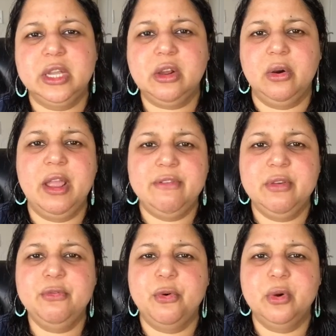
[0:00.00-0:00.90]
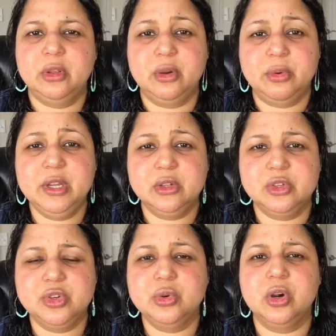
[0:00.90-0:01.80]
the craving for the real
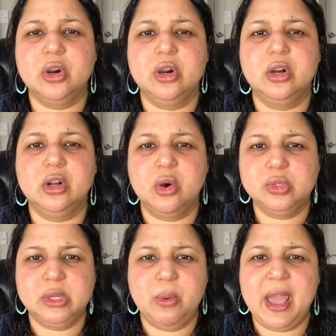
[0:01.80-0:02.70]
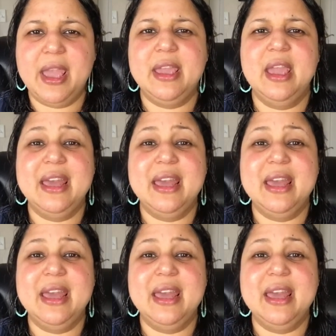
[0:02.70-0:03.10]
sugar goes away,